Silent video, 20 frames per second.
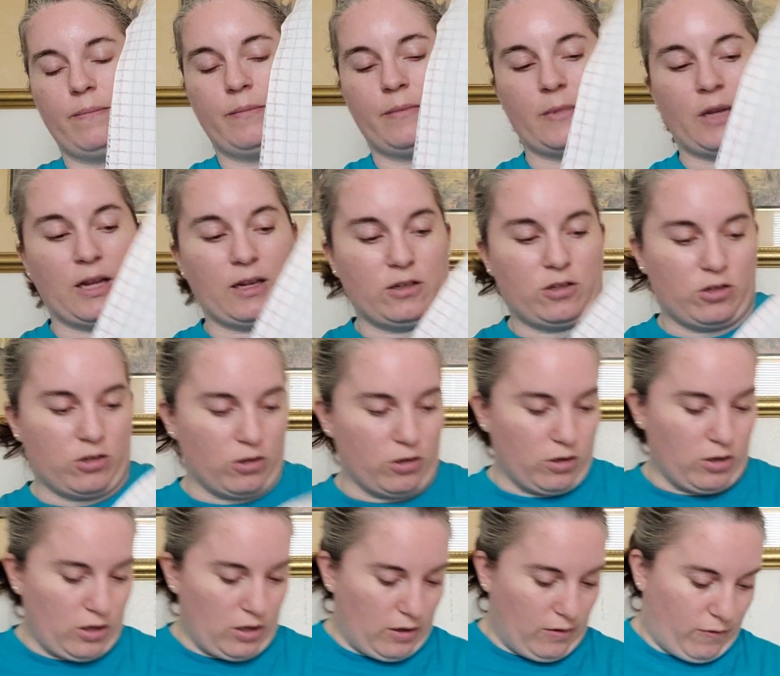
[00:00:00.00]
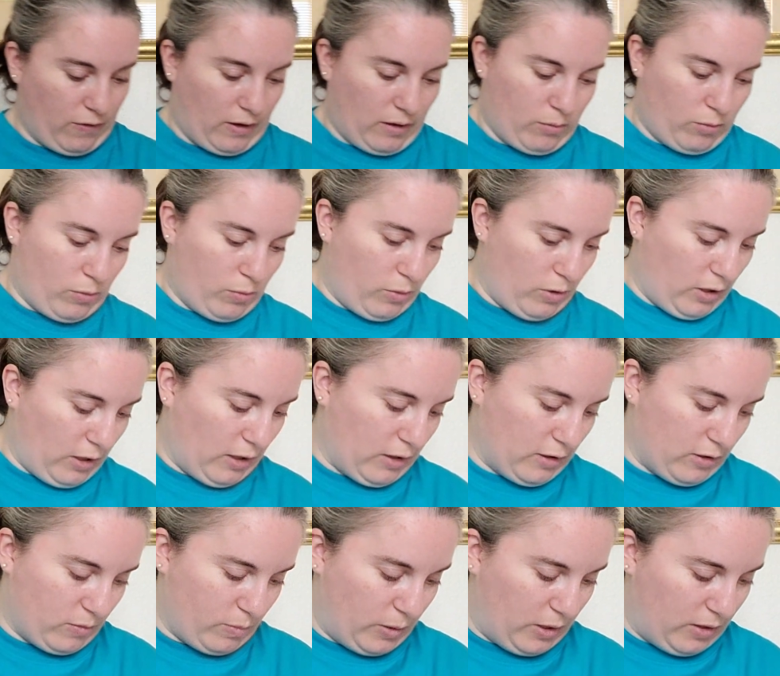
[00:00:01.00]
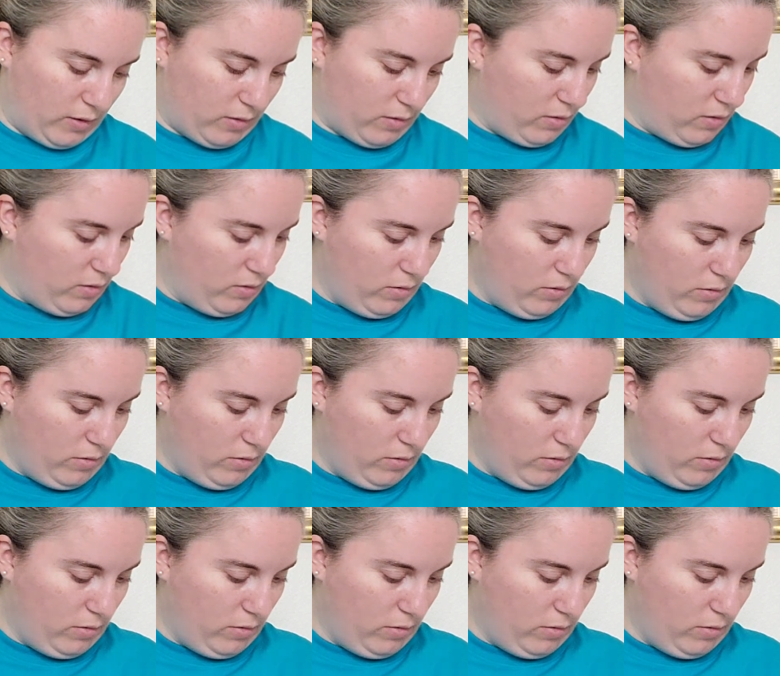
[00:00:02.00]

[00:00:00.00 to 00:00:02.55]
Not sure if I will work on this piece